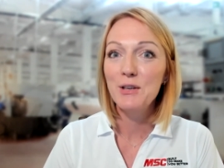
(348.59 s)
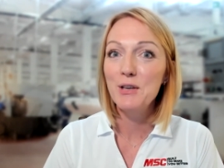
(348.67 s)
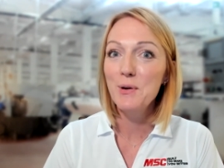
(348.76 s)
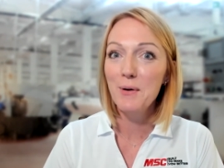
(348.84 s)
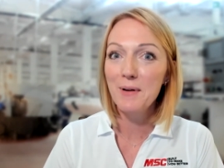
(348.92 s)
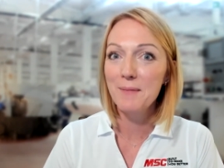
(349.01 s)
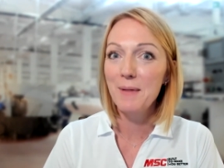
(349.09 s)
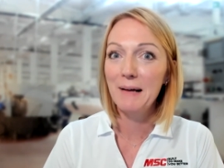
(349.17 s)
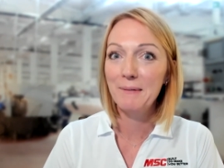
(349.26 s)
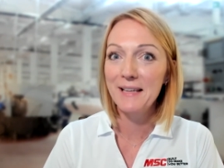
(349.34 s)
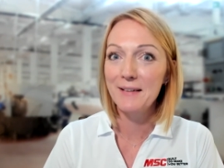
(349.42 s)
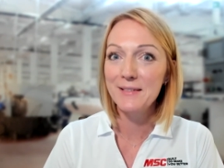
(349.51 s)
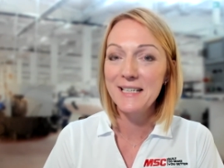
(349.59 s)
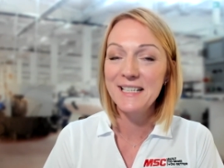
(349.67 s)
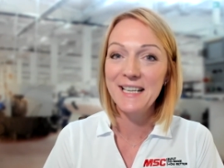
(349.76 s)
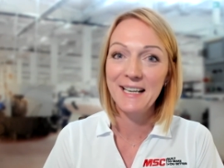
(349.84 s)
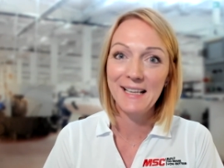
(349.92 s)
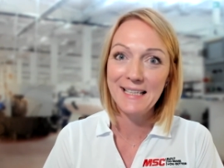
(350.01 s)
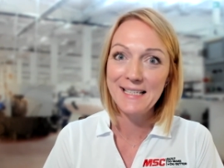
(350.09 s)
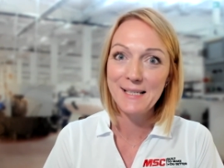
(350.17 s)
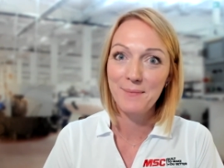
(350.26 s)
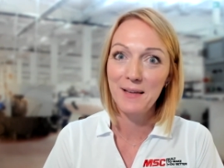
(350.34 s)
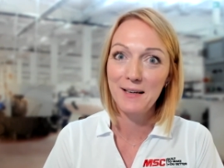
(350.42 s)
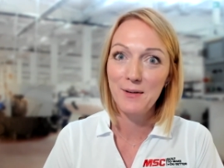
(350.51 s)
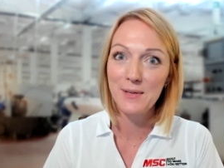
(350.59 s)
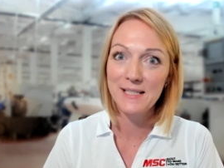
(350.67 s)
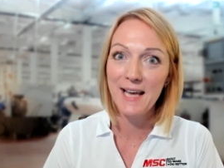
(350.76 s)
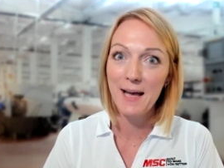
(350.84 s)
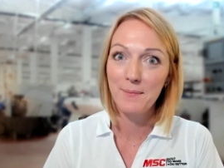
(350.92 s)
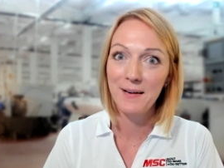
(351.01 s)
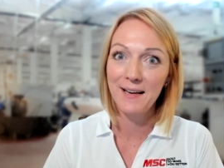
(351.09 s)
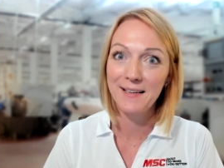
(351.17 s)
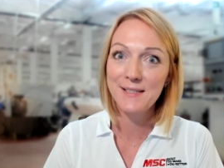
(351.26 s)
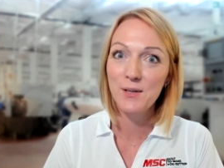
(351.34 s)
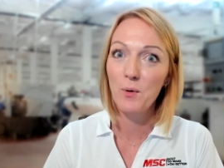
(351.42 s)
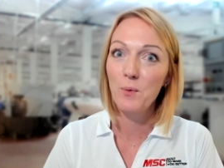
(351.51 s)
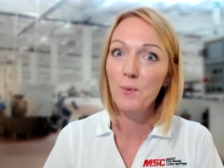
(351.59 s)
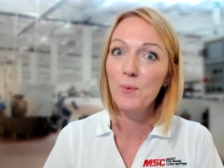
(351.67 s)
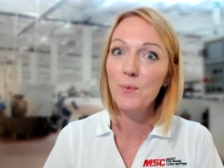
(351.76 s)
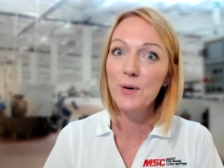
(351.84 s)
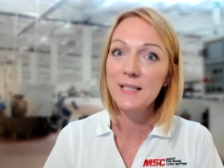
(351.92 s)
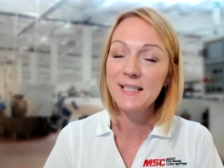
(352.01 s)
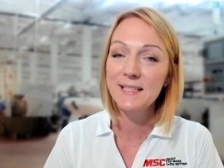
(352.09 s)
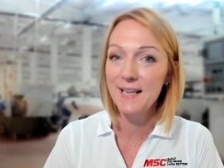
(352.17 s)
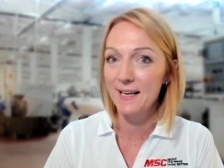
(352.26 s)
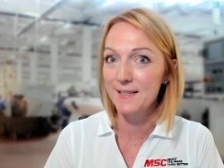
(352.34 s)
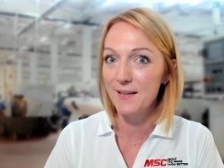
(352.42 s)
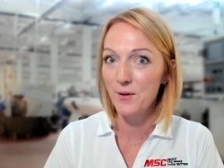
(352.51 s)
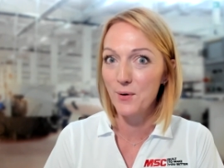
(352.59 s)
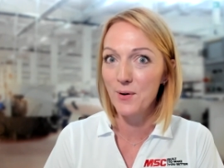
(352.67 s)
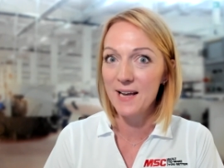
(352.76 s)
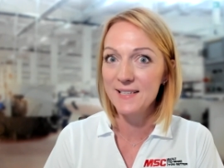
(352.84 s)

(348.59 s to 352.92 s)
You don't come on without teasing at least something new that's happening. So what's next on the